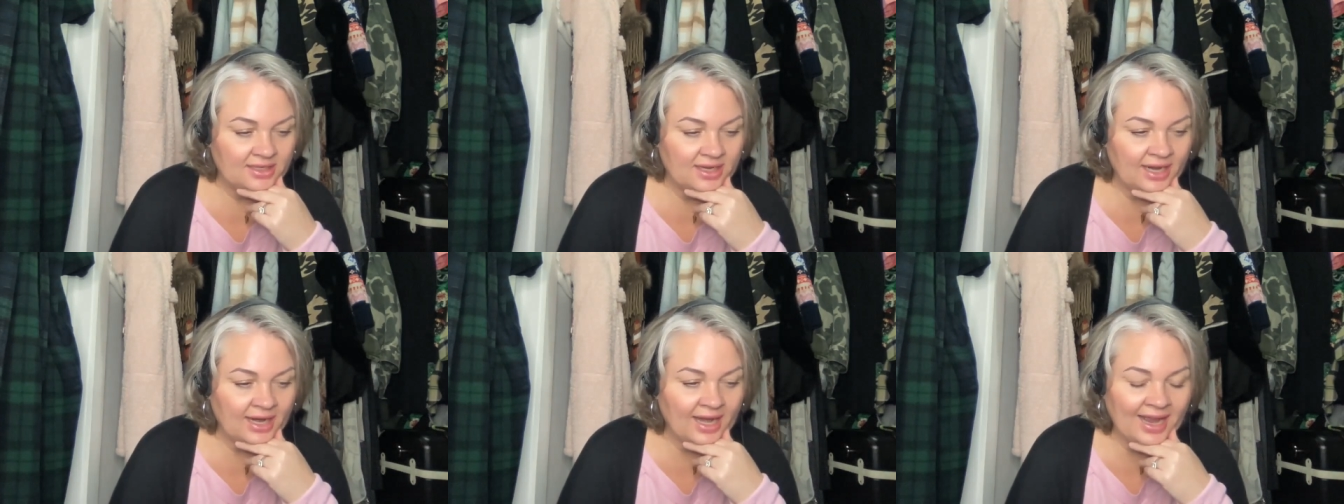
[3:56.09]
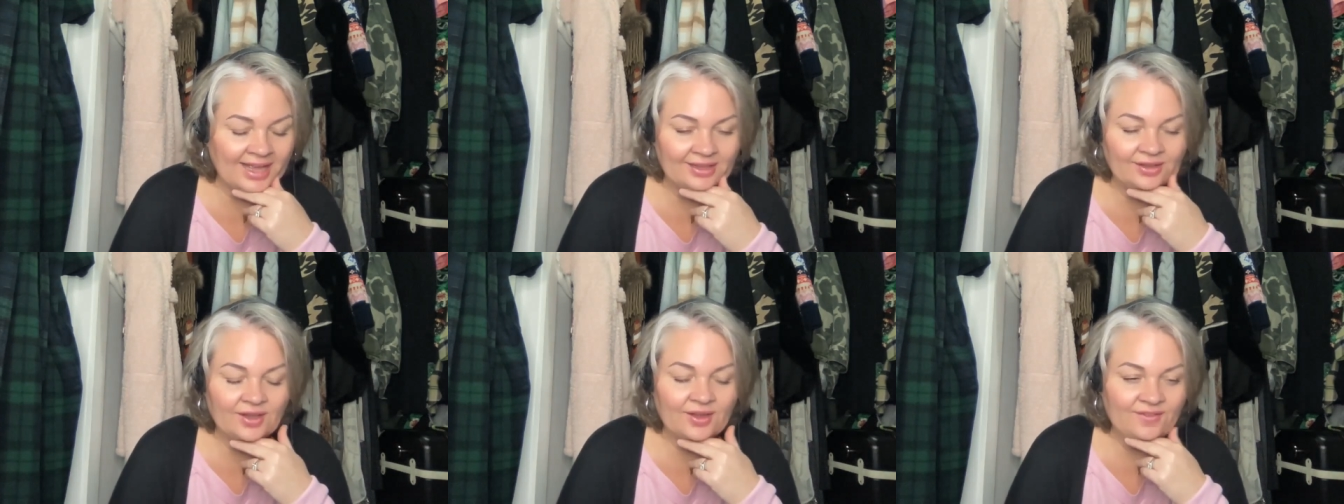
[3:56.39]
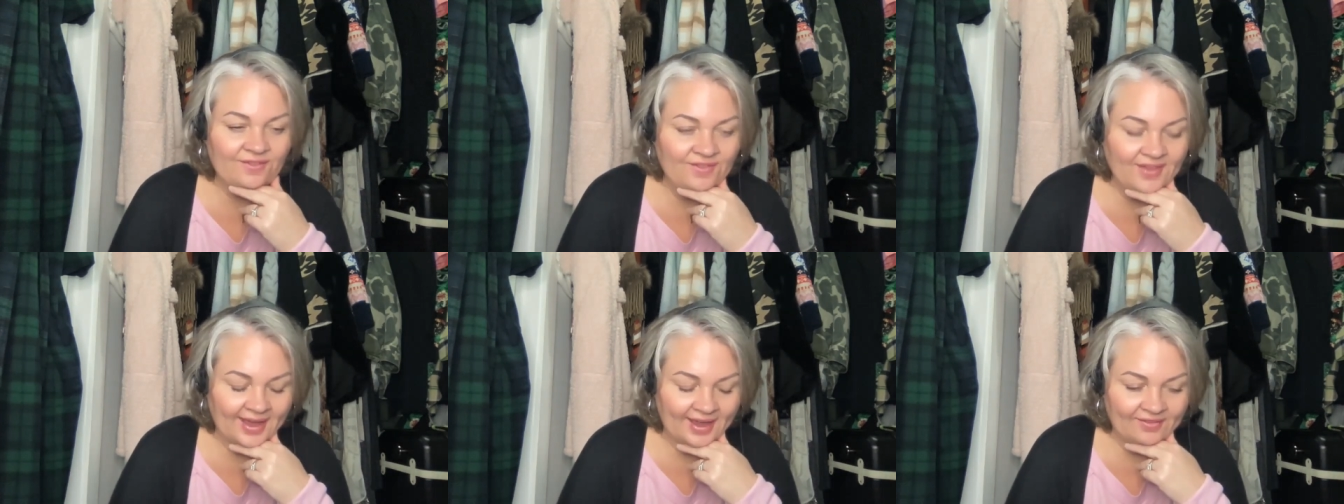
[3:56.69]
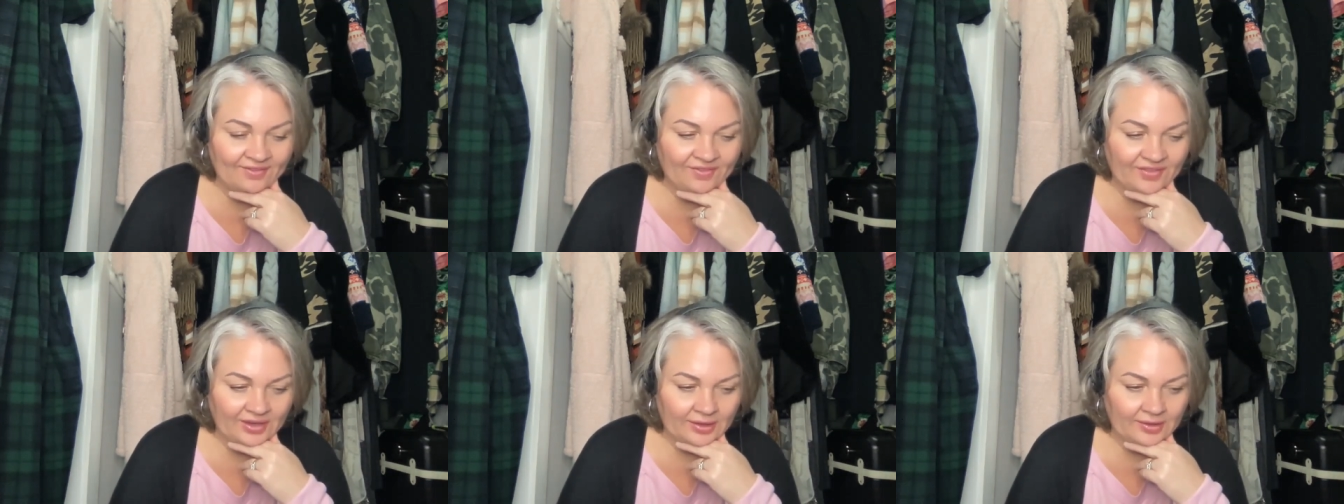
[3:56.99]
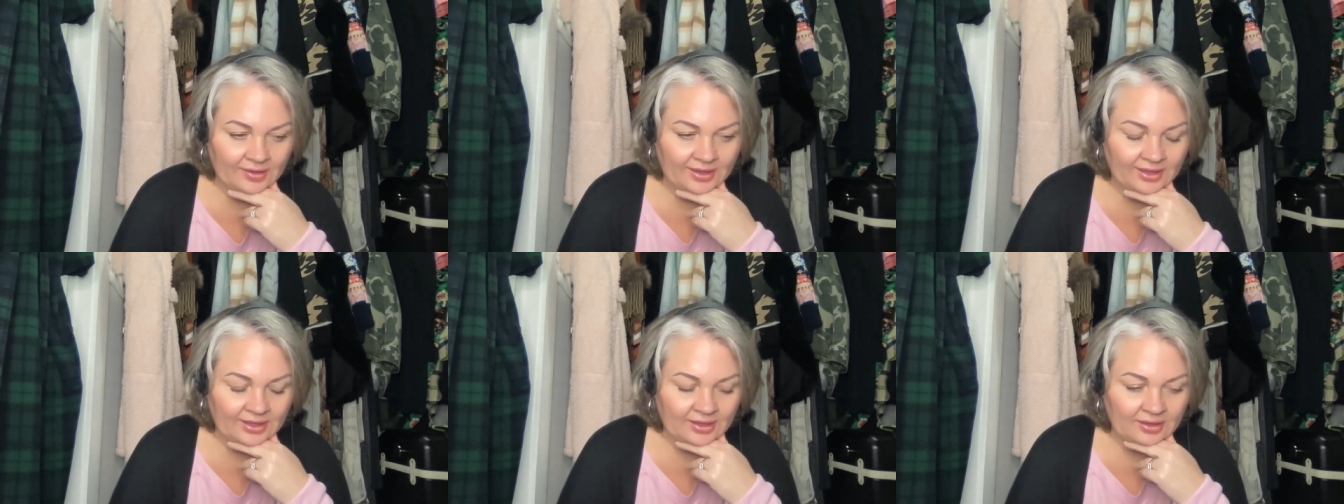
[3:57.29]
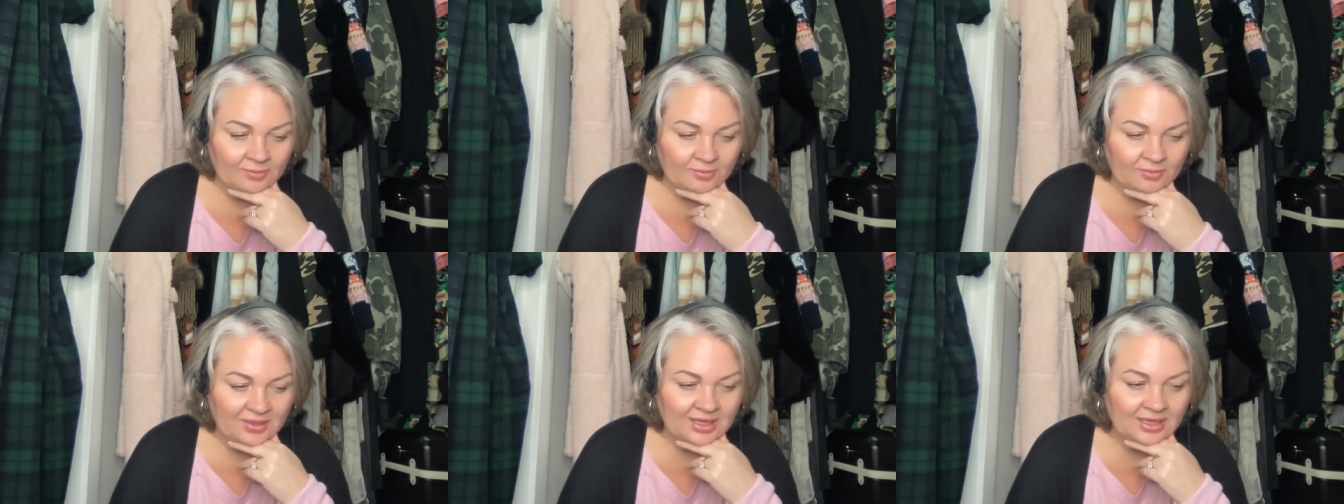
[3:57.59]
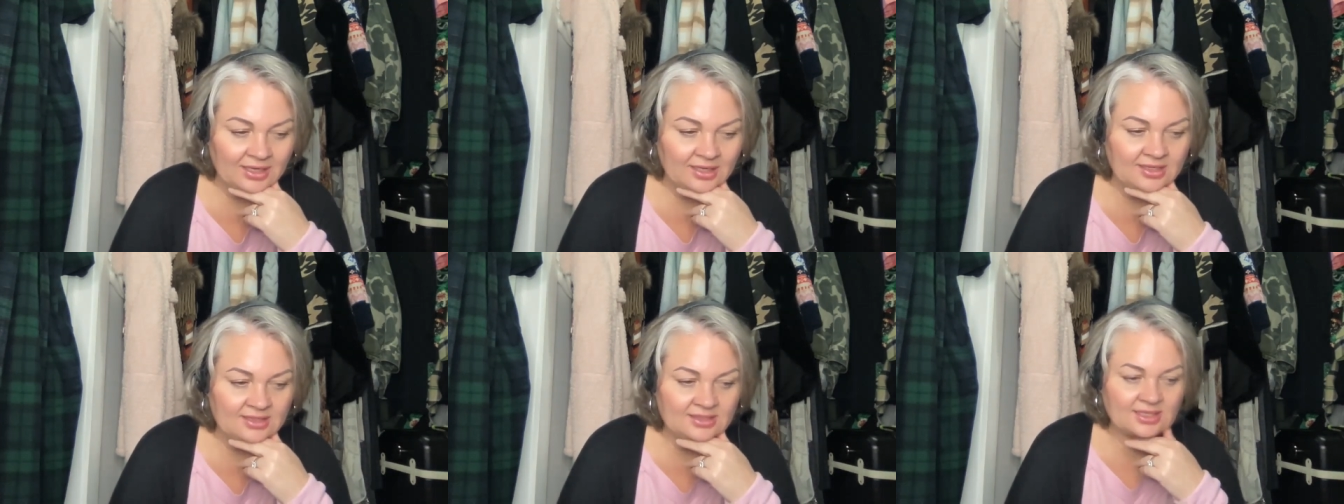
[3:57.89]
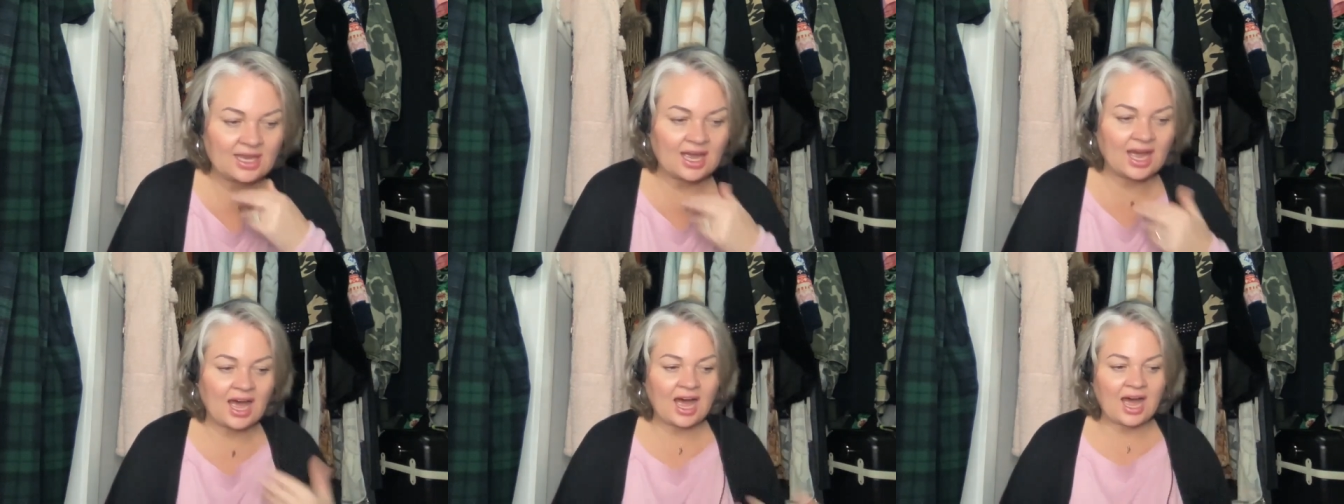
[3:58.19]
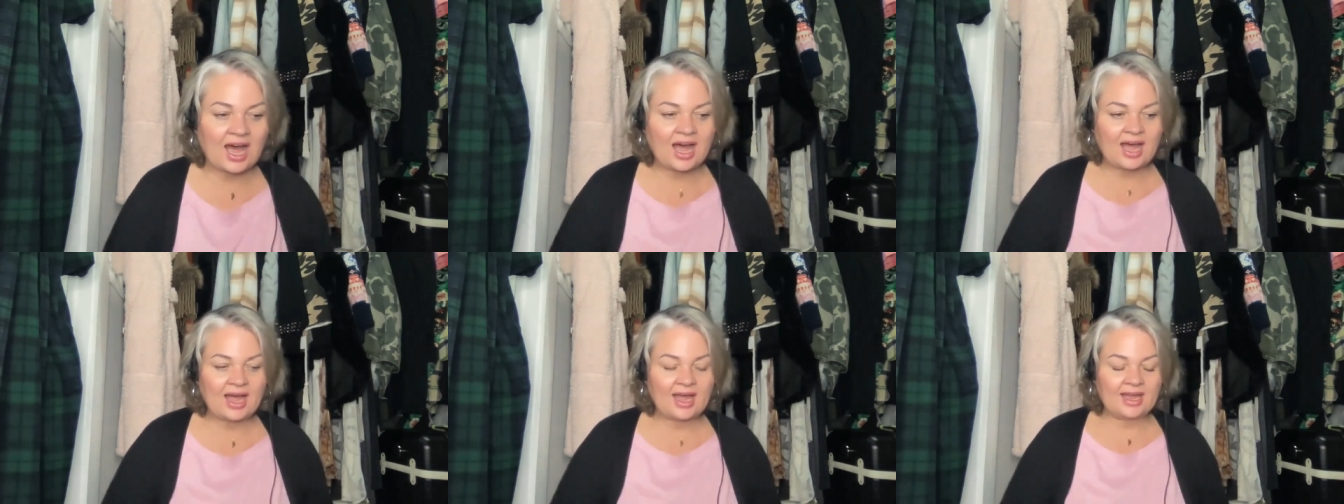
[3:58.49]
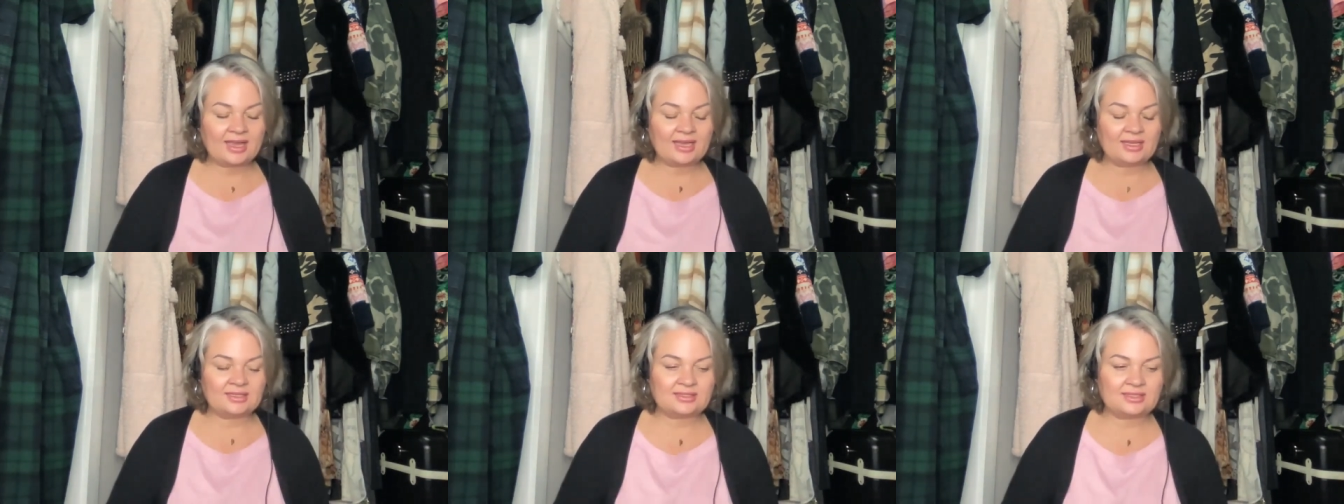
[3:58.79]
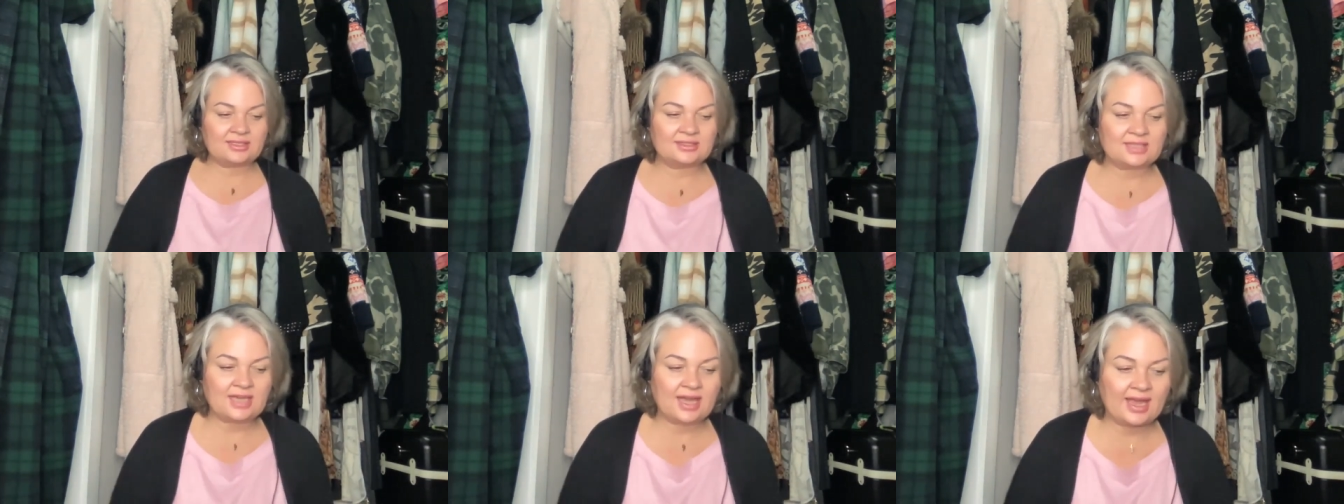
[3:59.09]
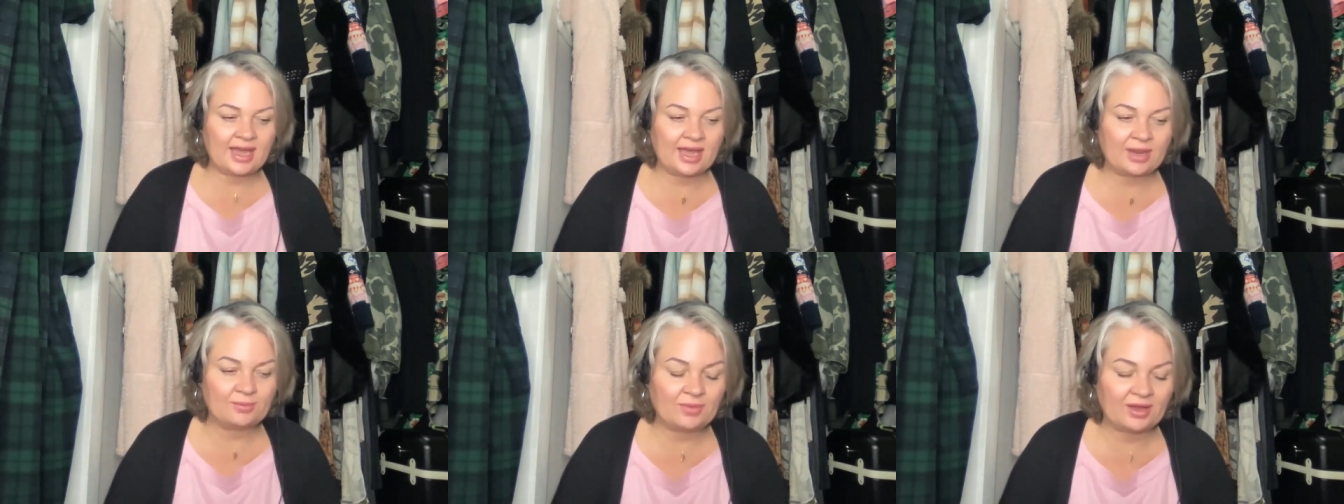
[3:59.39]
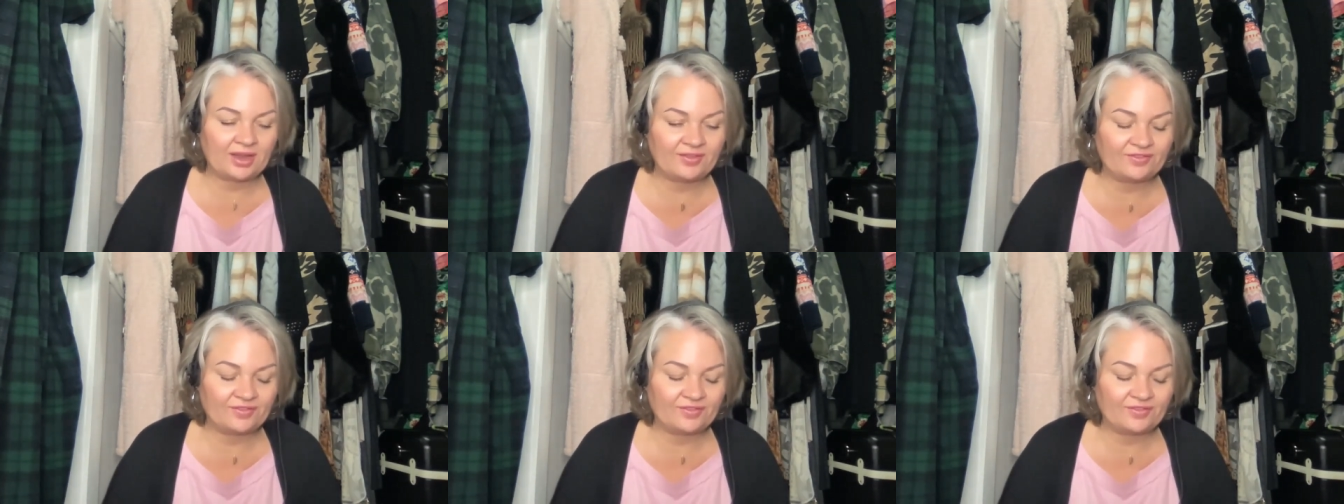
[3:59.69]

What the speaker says: I love that feeling because since I had my